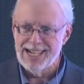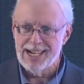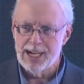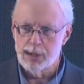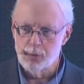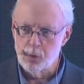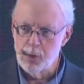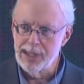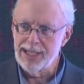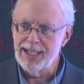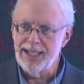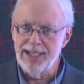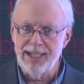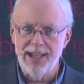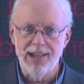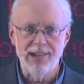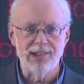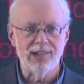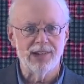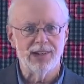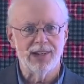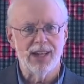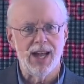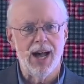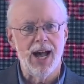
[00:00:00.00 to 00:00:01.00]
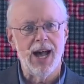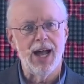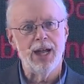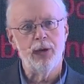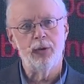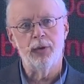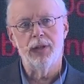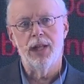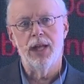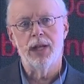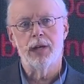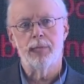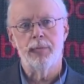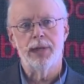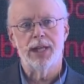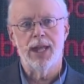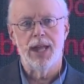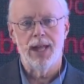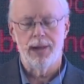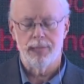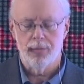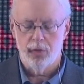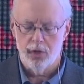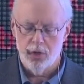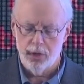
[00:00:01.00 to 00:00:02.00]
a really decent guy who later
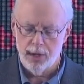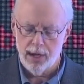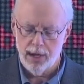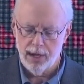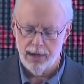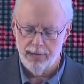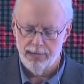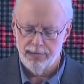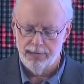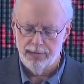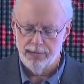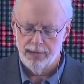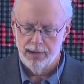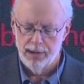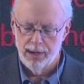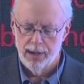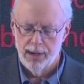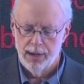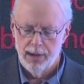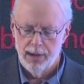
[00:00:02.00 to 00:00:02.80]
became chief.